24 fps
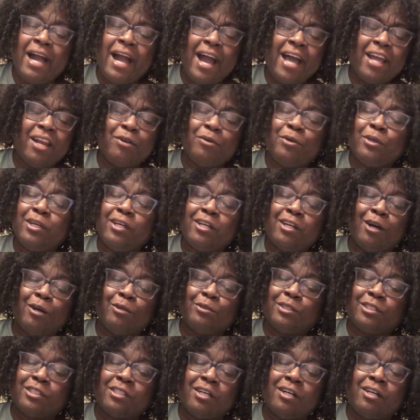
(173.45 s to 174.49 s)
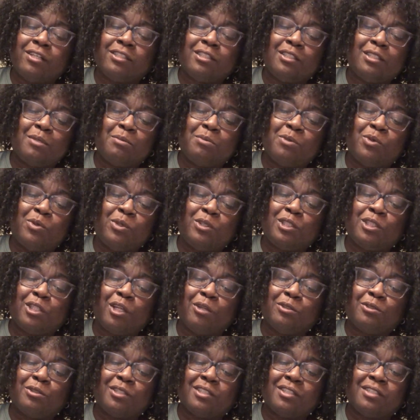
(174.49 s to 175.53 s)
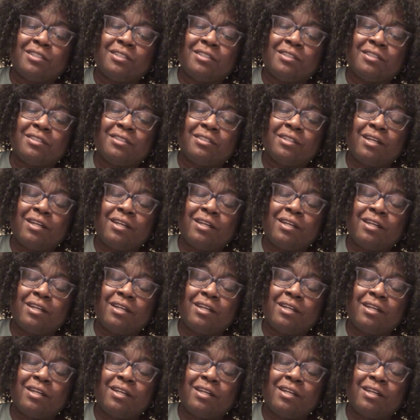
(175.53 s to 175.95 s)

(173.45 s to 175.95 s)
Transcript: I don't hear those songs anymore in churches.